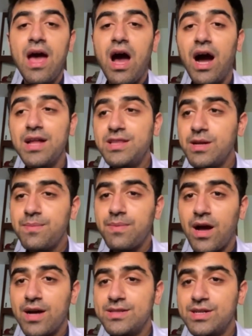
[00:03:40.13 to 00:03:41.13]
other,
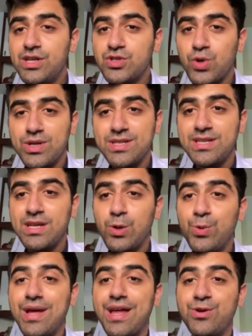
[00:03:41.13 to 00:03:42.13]
other disorders
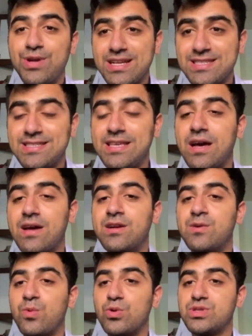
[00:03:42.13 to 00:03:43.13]
include anorexia
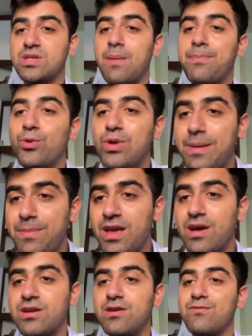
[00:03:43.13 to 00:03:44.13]
nervosa, bulimia
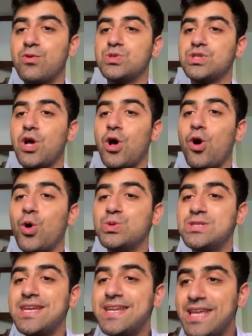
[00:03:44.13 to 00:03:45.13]
nervosa,
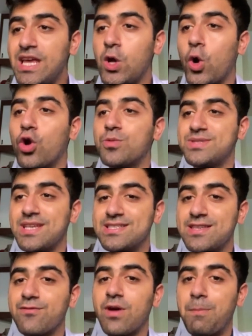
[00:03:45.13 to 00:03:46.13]
OCD or
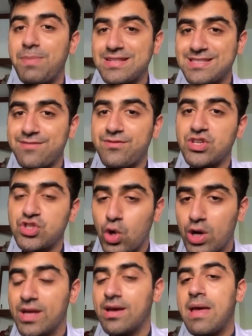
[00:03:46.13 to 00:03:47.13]
obsessive compulsive
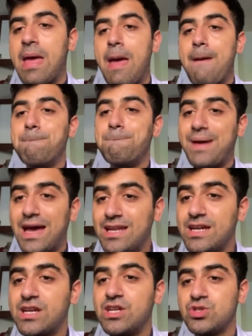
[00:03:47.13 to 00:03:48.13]
disorder,
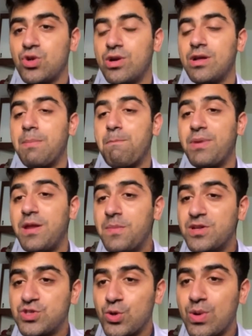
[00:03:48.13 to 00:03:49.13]
panic disorder,
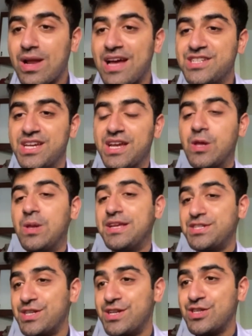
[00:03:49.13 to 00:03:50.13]
premature
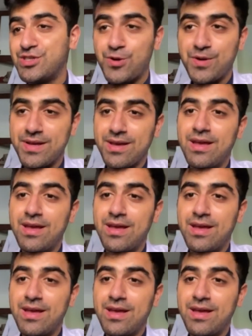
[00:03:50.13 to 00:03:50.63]
ejaculation disorder.